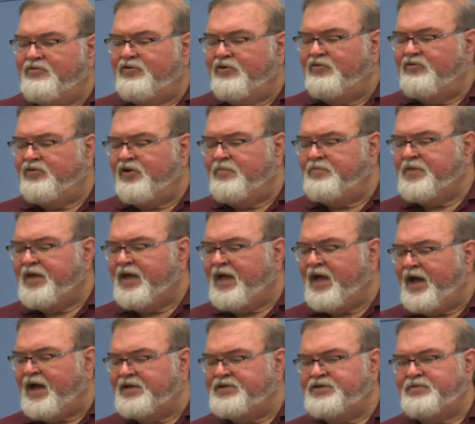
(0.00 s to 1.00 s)
So
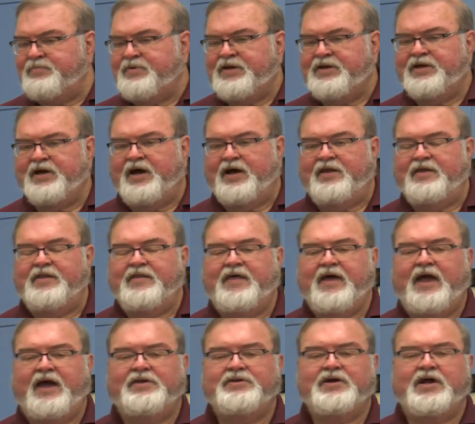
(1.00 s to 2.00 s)
something had to be done.
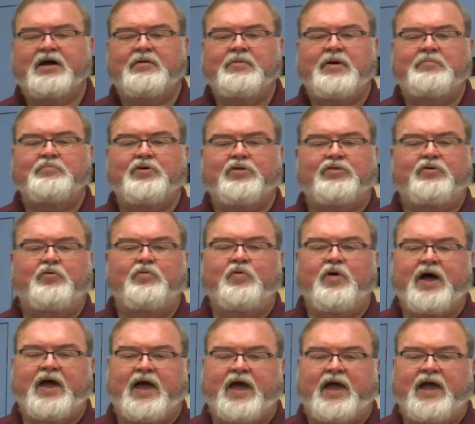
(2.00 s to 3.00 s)
They had to come up with a
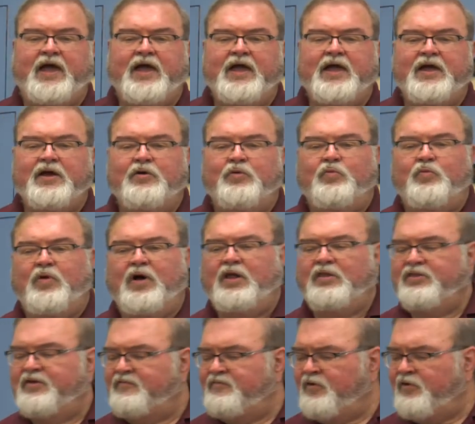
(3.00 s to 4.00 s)
way
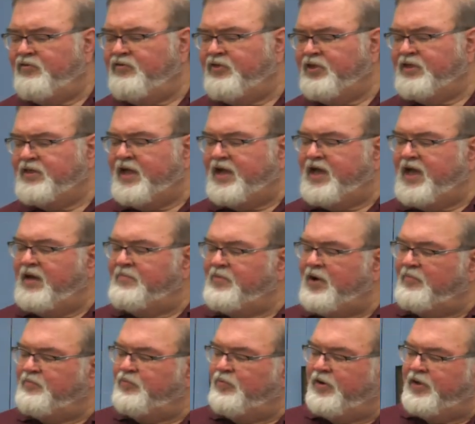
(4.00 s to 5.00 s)
well, the first thing they
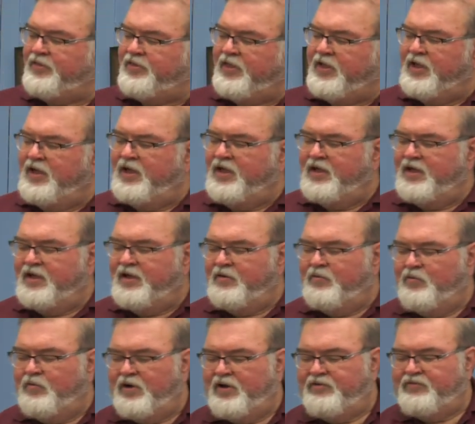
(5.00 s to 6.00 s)
came up with
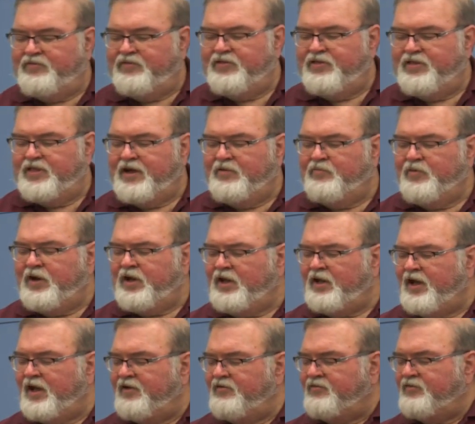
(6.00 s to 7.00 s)
was they
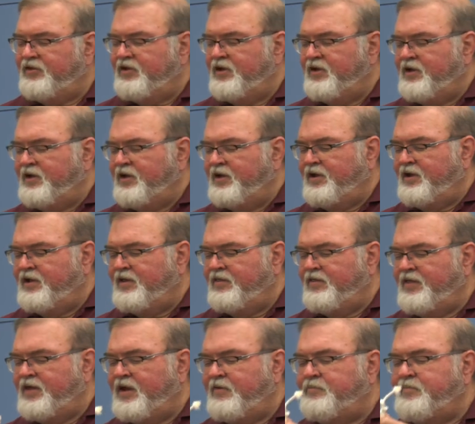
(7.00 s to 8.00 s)
realized
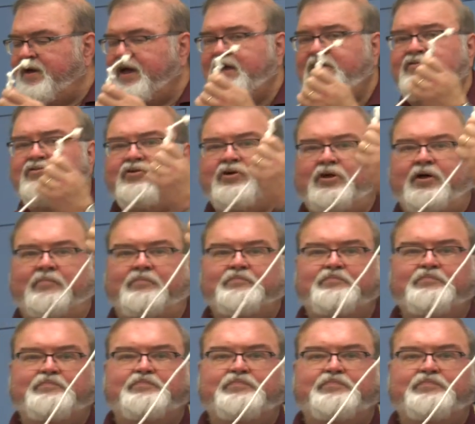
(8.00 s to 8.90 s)
that a pendulum,